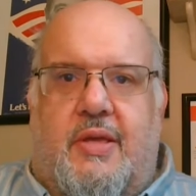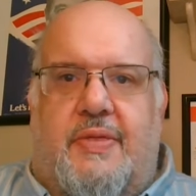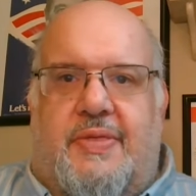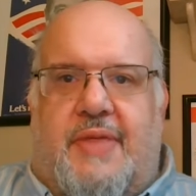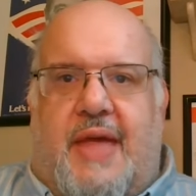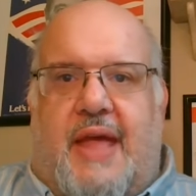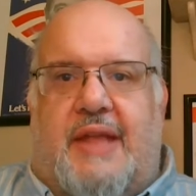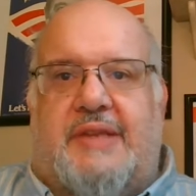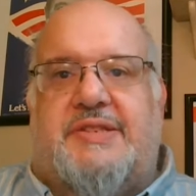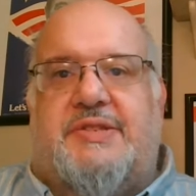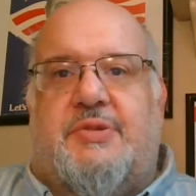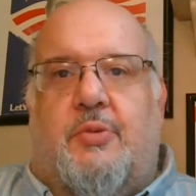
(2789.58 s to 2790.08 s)

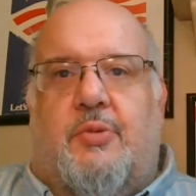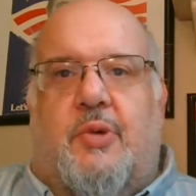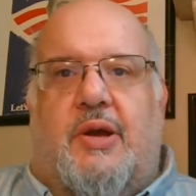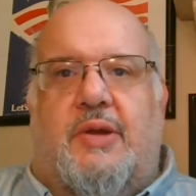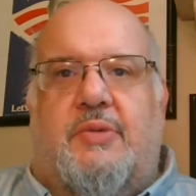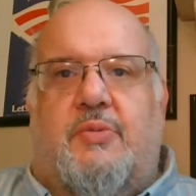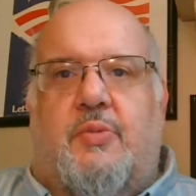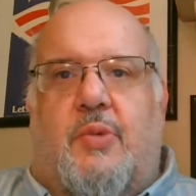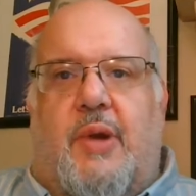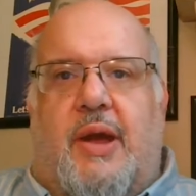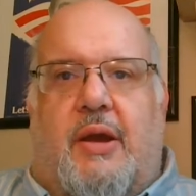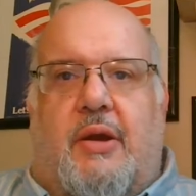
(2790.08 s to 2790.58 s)
That's the
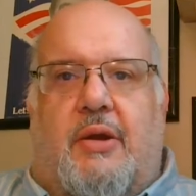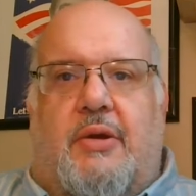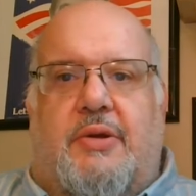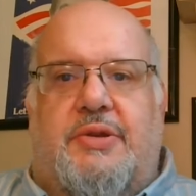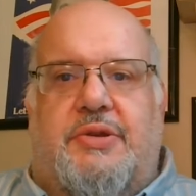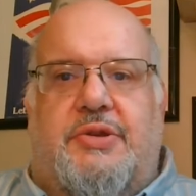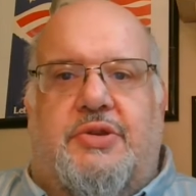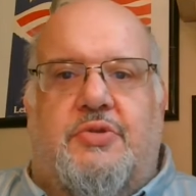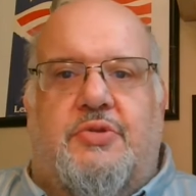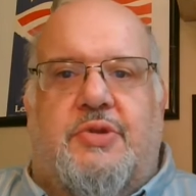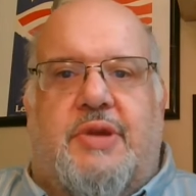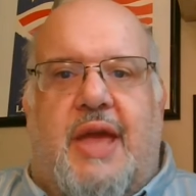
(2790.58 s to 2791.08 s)
one where
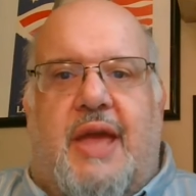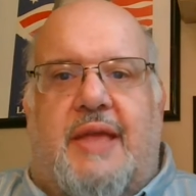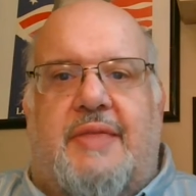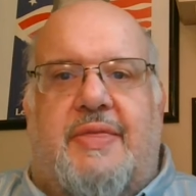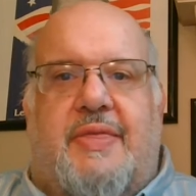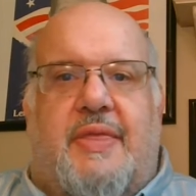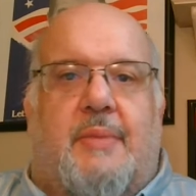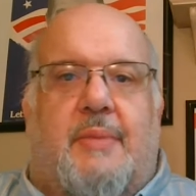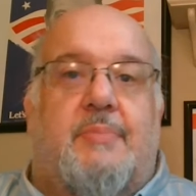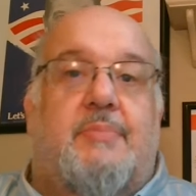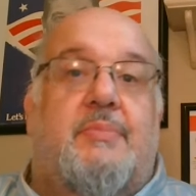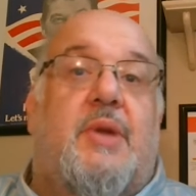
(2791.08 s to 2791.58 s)
you
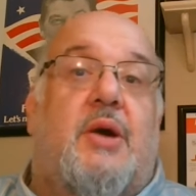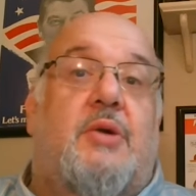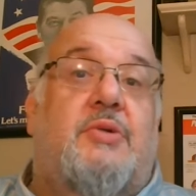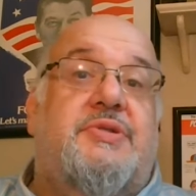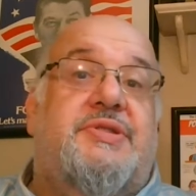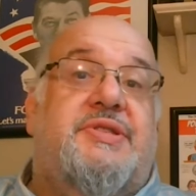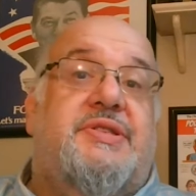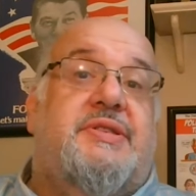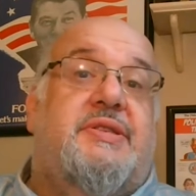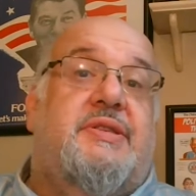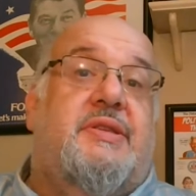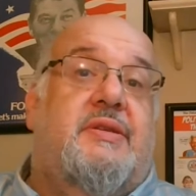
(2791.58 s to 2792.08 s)
get the
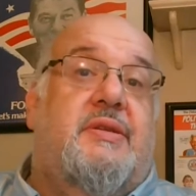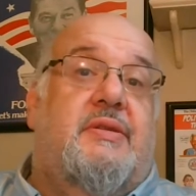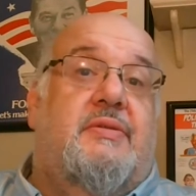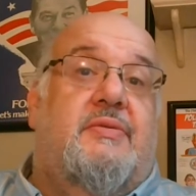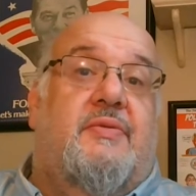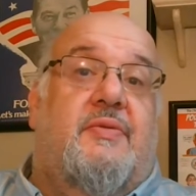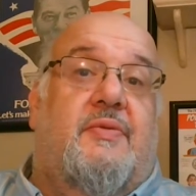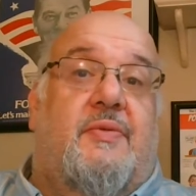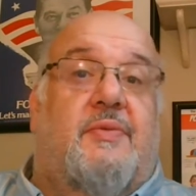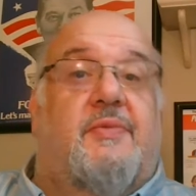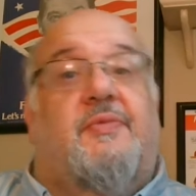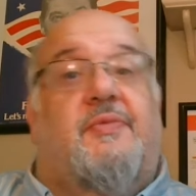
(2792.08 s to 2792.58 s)
most
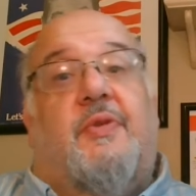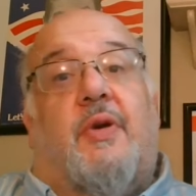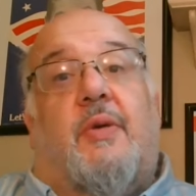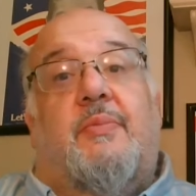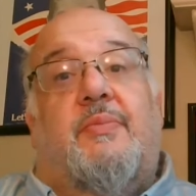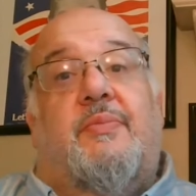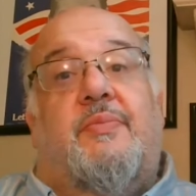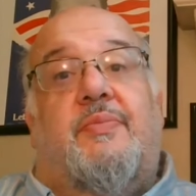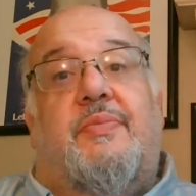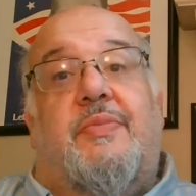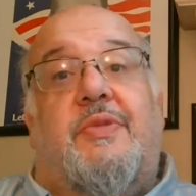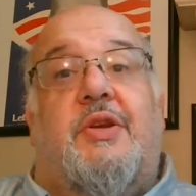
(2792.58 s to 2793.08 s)

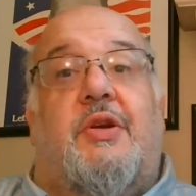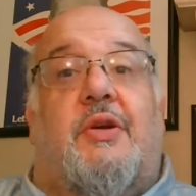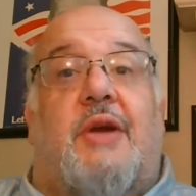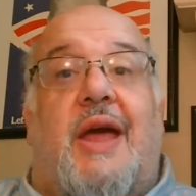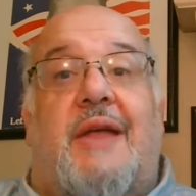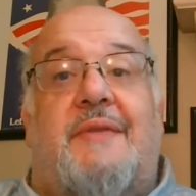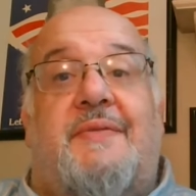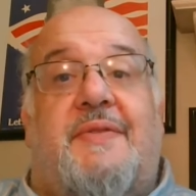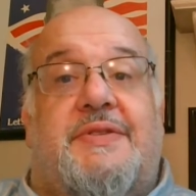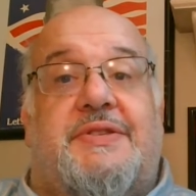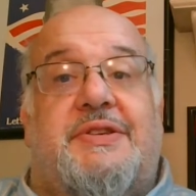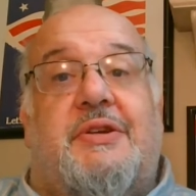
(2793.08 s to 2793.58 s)
from your
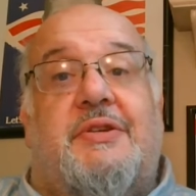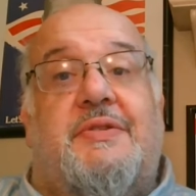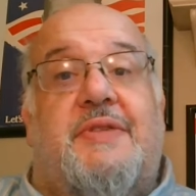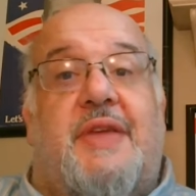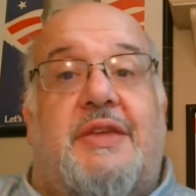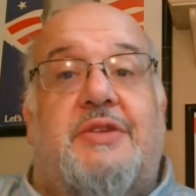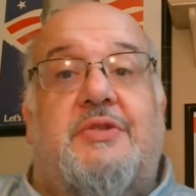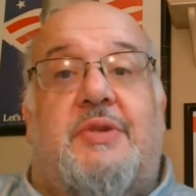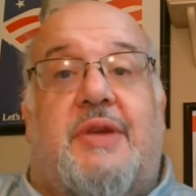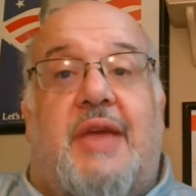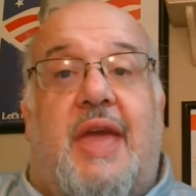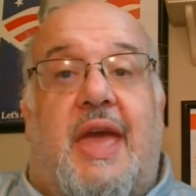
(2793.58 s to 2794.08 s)
adversary
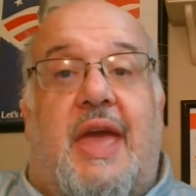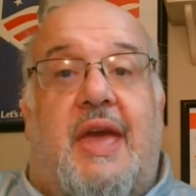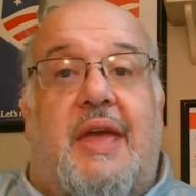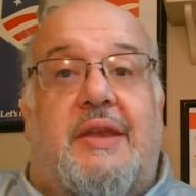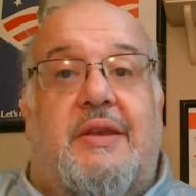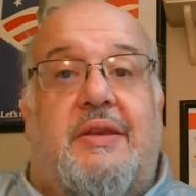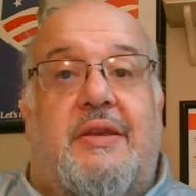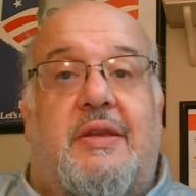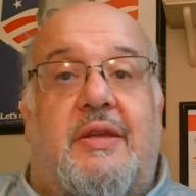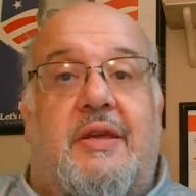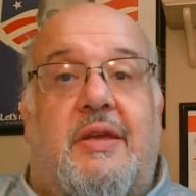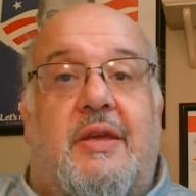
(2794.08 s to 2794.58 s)
that you
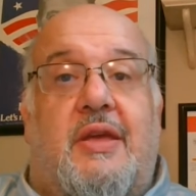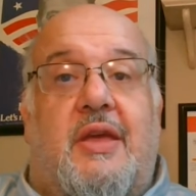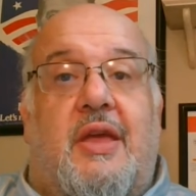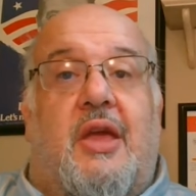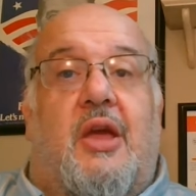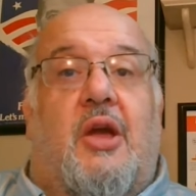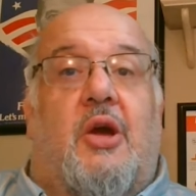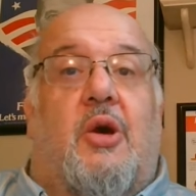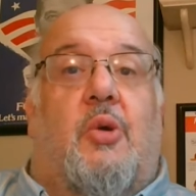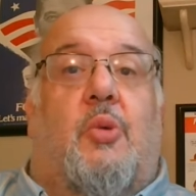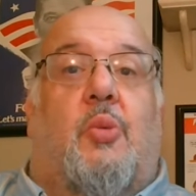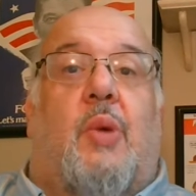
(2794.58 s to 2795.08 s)
can,
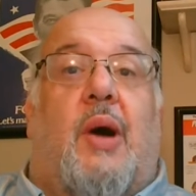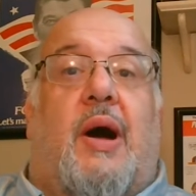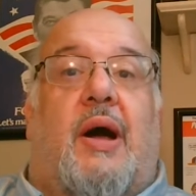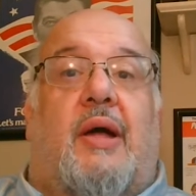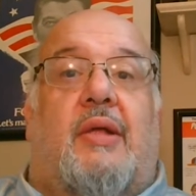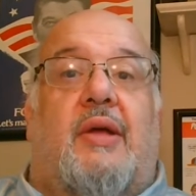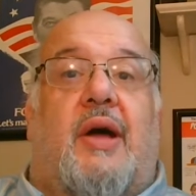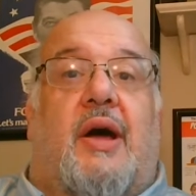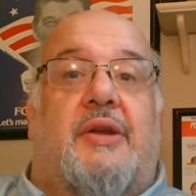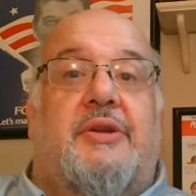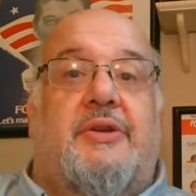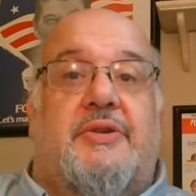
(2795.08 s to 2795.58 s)

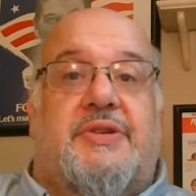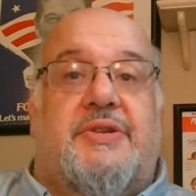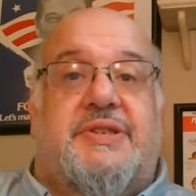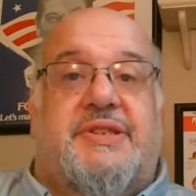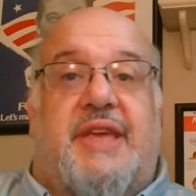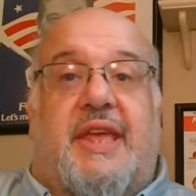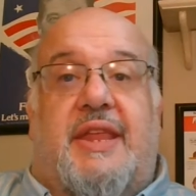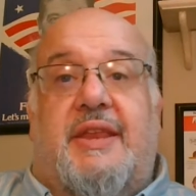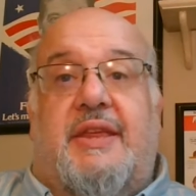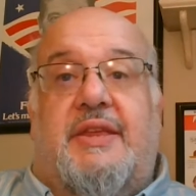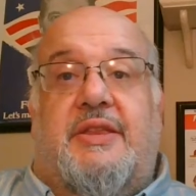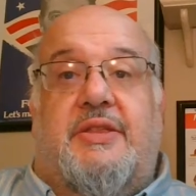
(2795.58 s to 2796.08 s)
while
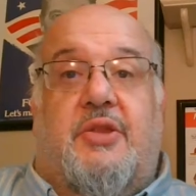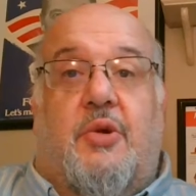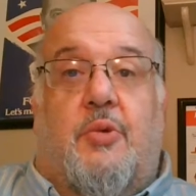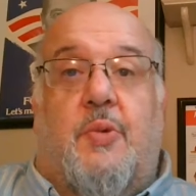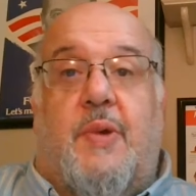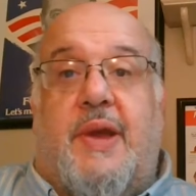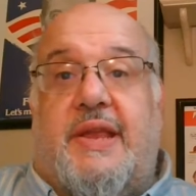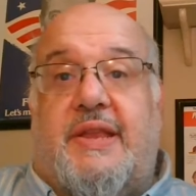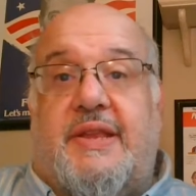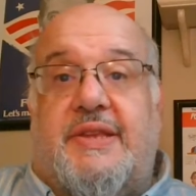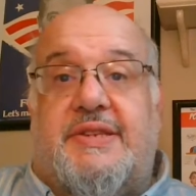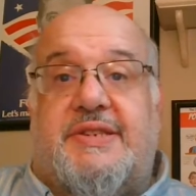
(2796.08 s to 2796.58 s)
understanding the
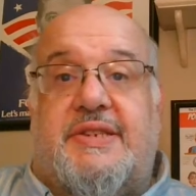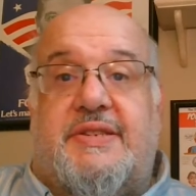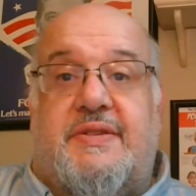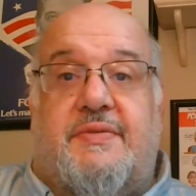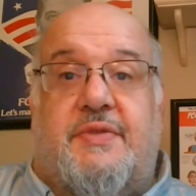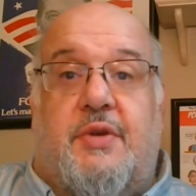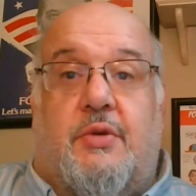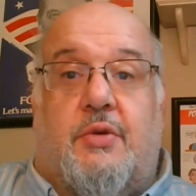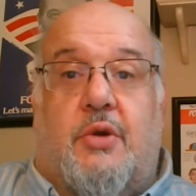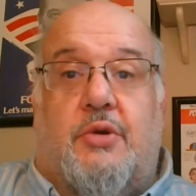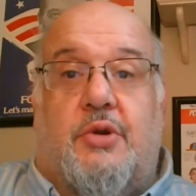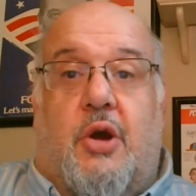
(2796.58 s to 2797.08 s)
weaknesses of
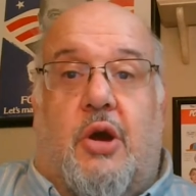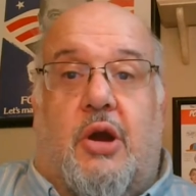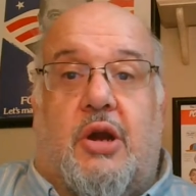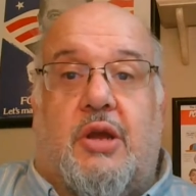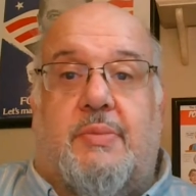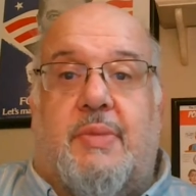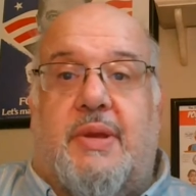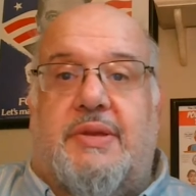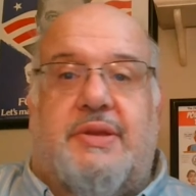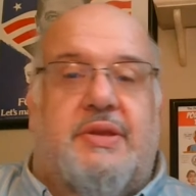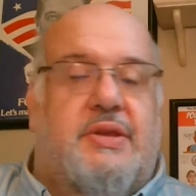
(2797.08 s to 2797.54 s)
your own argument.